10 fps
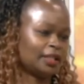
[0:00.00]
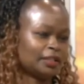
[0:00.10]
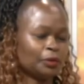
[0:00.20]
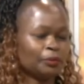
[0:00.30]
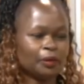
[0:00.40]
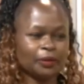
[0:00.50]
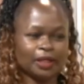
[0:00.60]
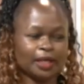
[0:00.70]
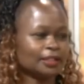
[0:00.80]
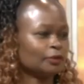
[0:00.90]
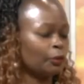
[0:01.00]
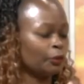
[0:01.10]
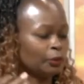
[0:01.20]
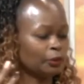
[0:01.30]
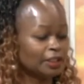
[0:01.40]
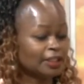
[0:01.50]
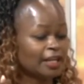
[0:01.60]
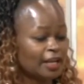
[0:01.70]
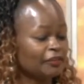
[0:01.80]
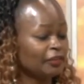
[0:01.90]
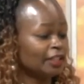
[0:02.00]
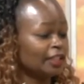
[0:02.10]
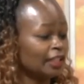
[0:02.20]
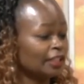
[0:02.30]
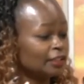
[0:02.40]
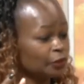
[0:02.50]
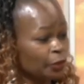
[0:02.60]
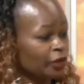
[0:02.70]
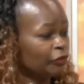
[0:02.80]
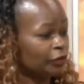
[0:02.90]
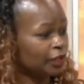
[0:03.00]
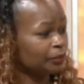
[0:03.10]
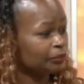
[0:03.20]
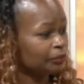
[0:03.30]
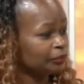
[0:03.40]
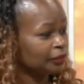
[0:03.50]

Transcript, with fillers: say that women will get, will, will take everything that is going for them.